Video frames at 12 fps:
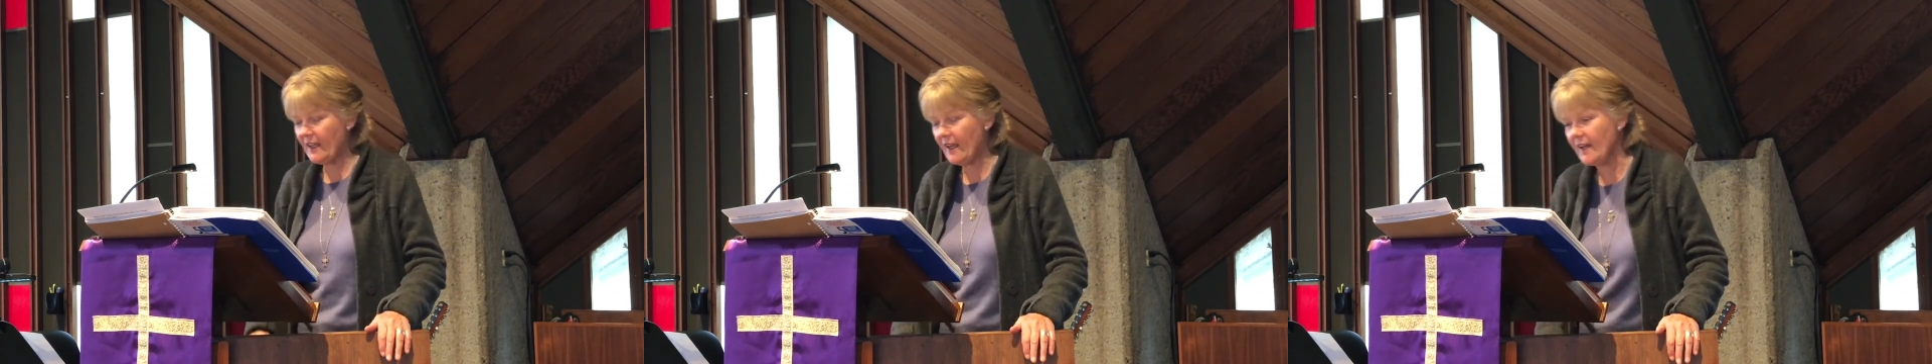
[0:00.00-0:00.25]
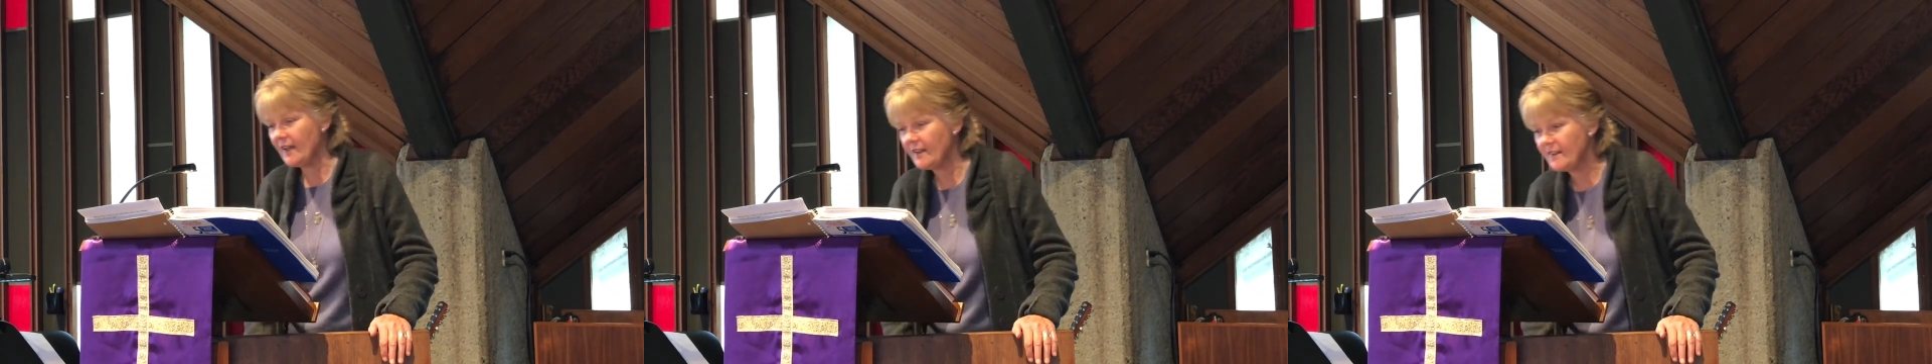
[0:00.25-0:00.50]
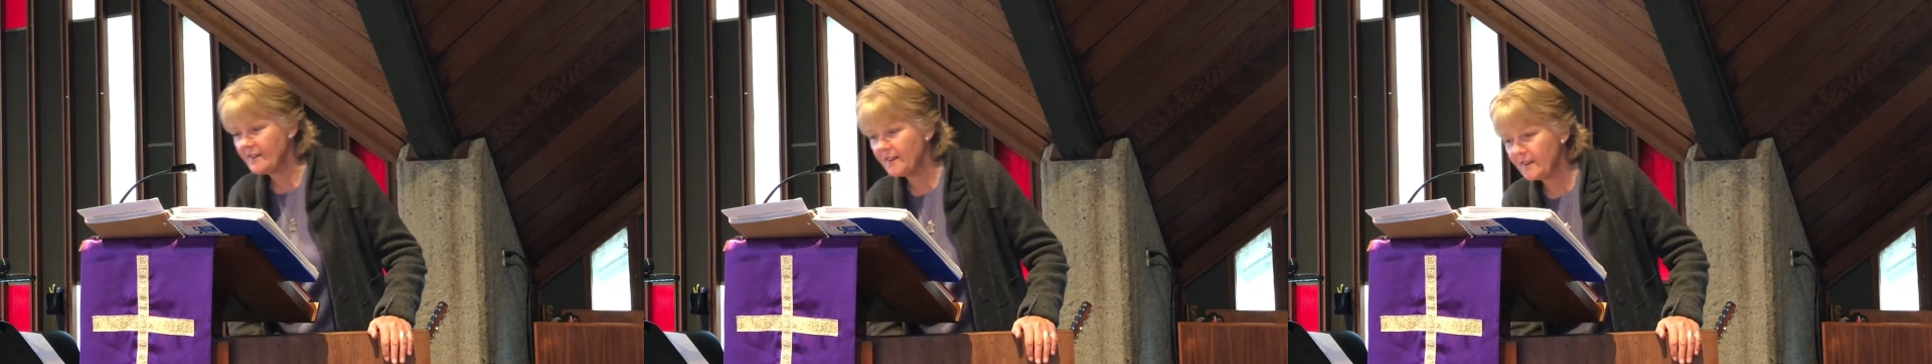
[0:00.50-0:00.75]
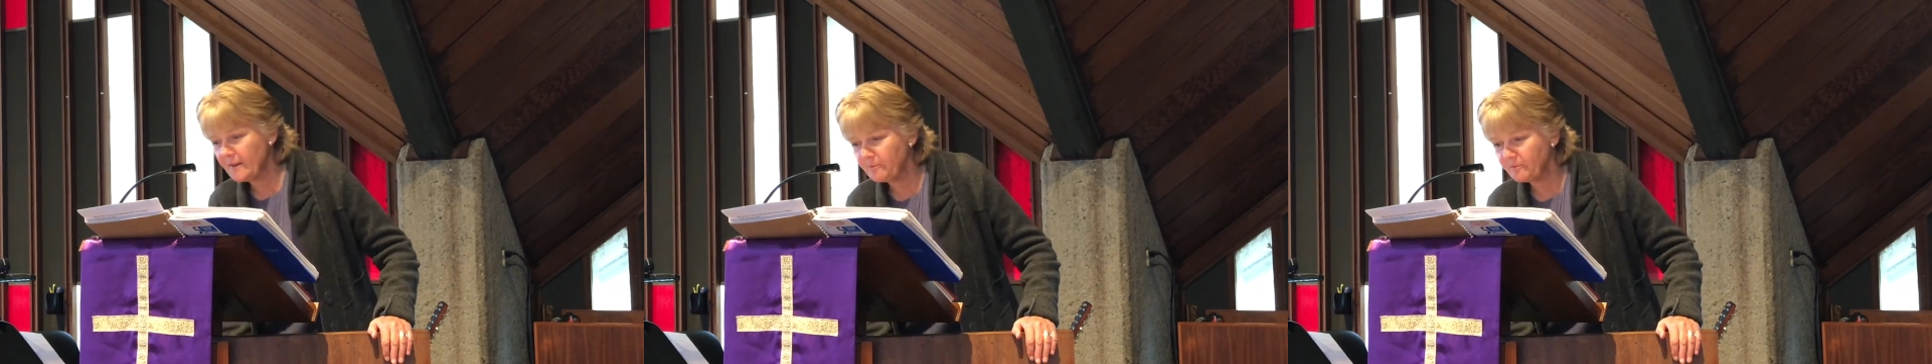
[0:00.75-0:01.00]
And
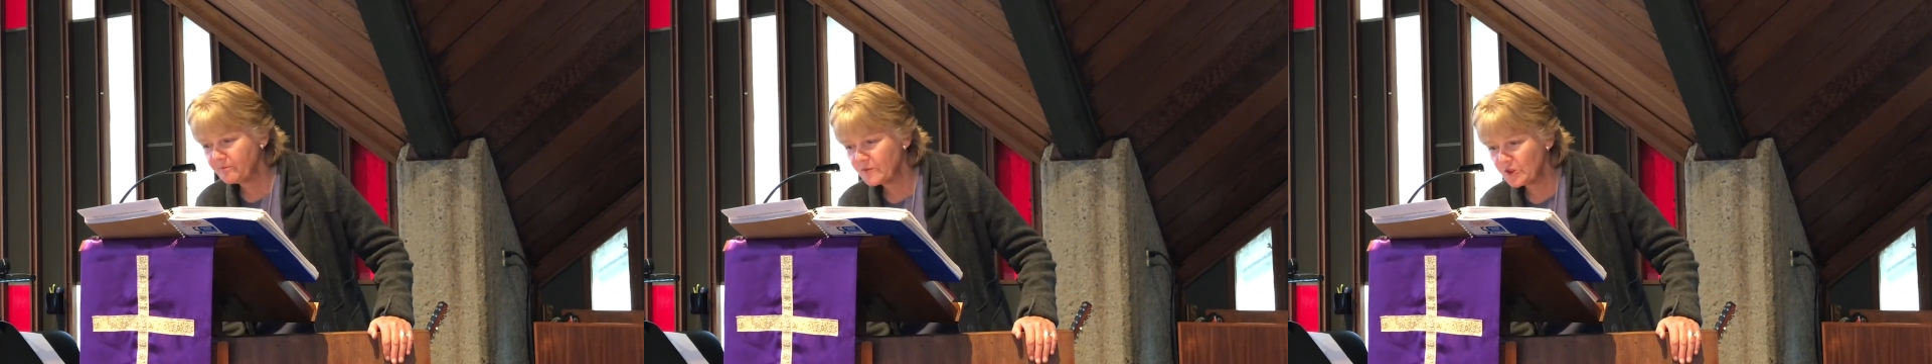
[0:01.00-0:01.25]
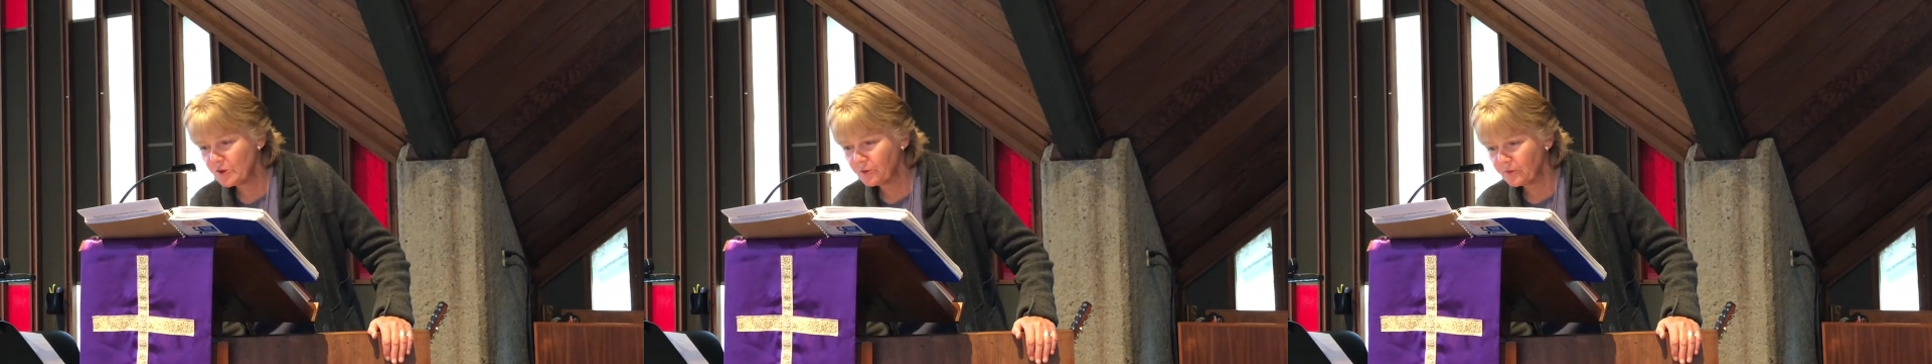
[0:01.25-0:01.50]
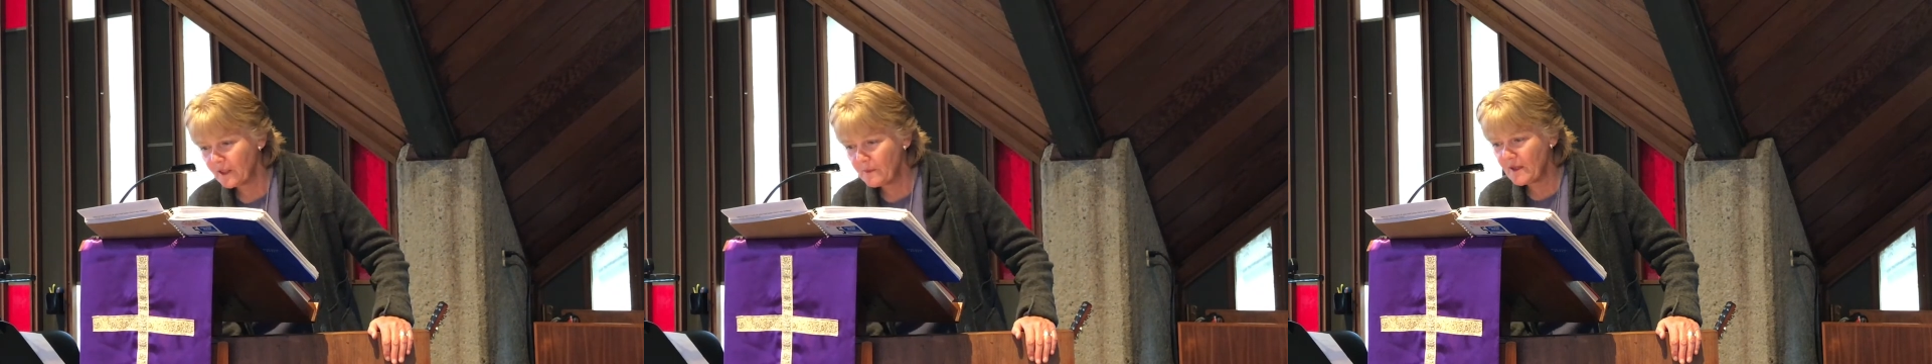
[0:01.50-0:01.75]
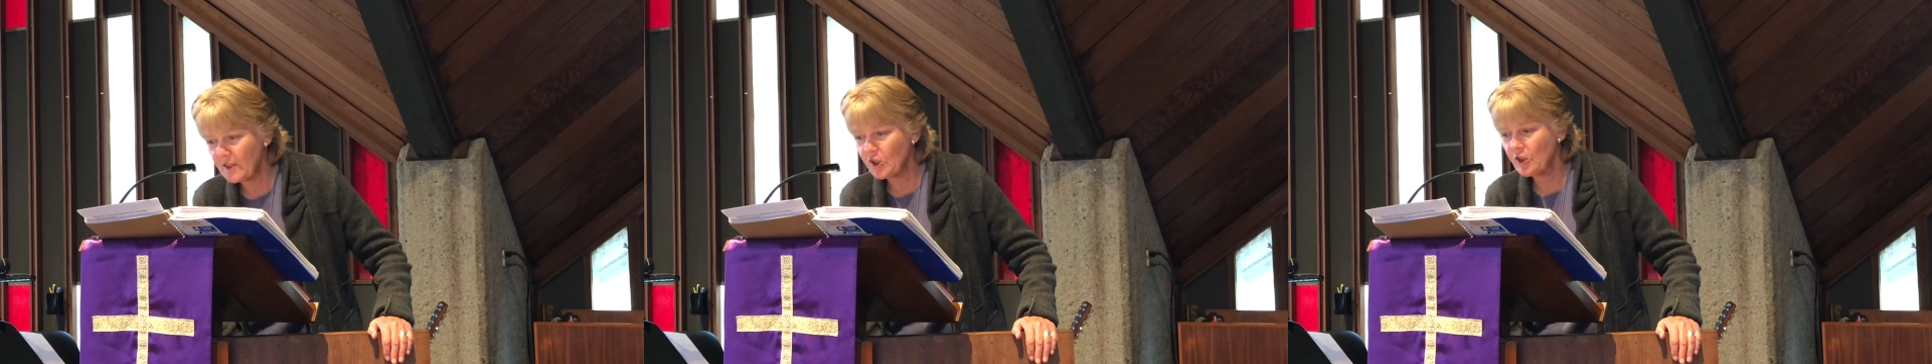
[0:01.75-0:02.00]
so let
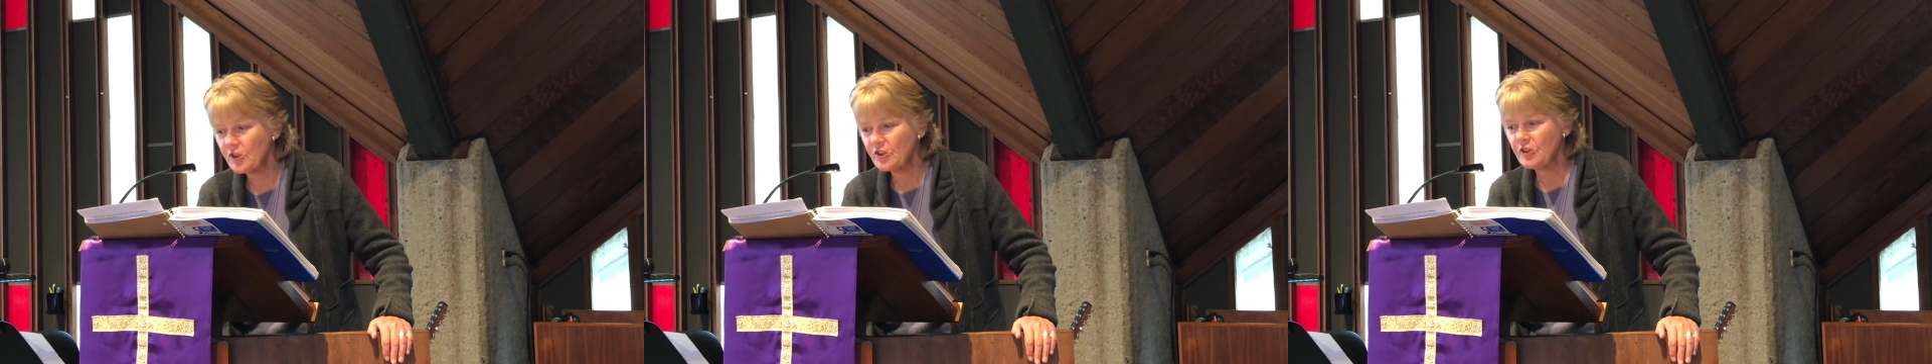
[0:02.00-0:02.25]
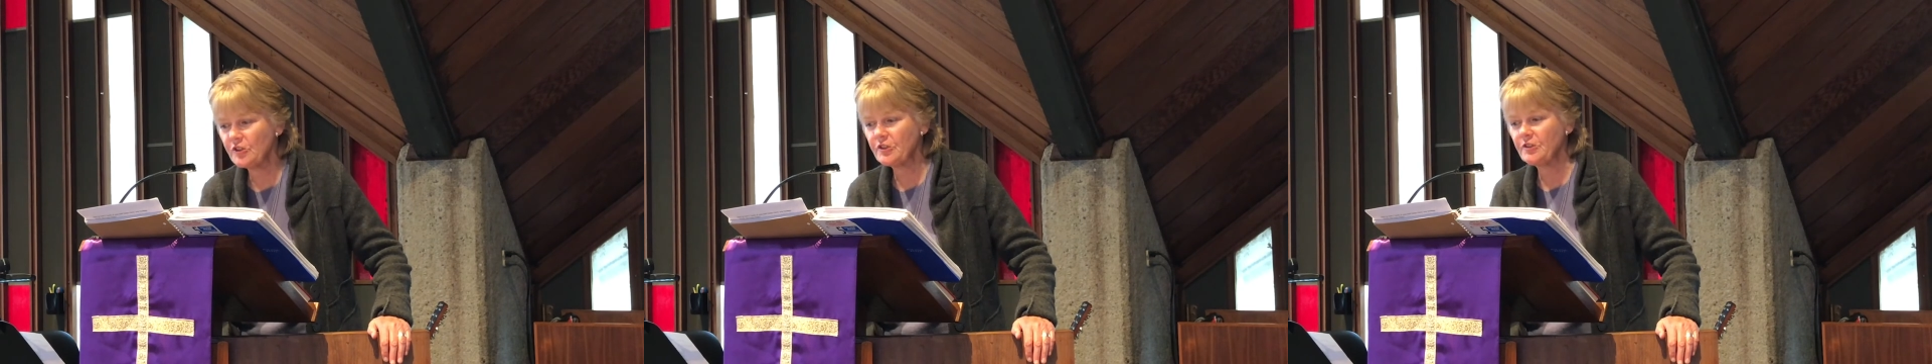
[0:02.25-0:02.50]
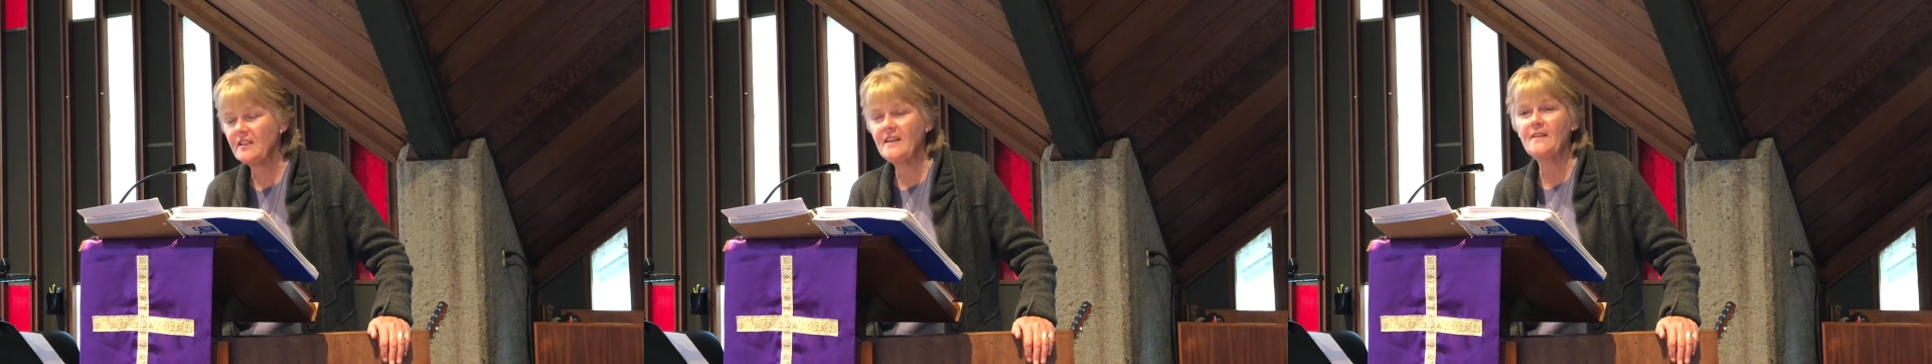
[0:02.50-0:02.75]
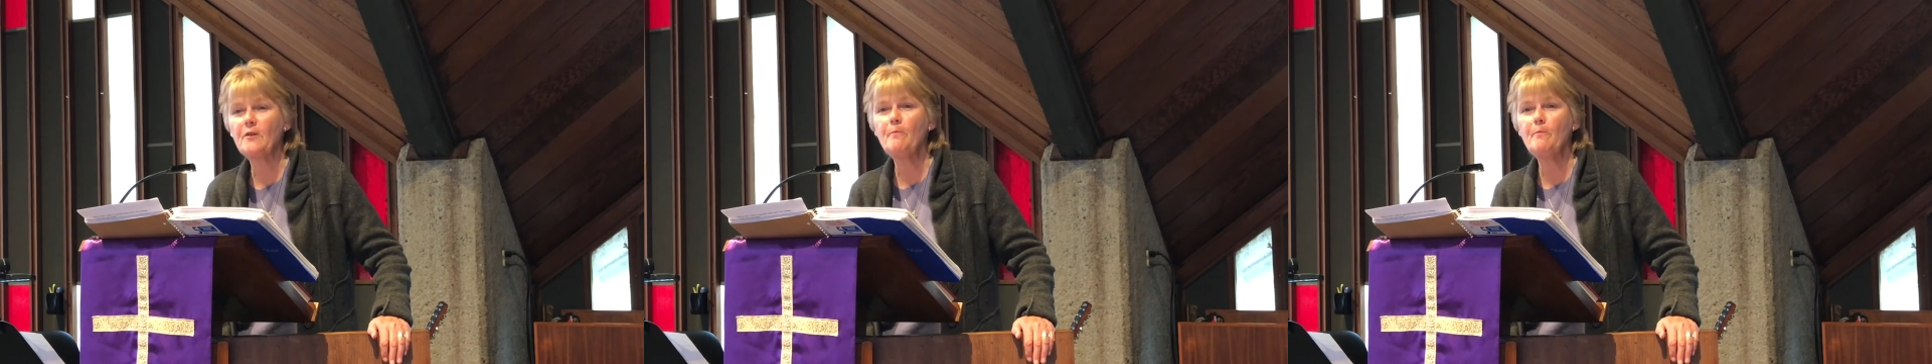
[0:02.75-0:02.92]
me encourage you to either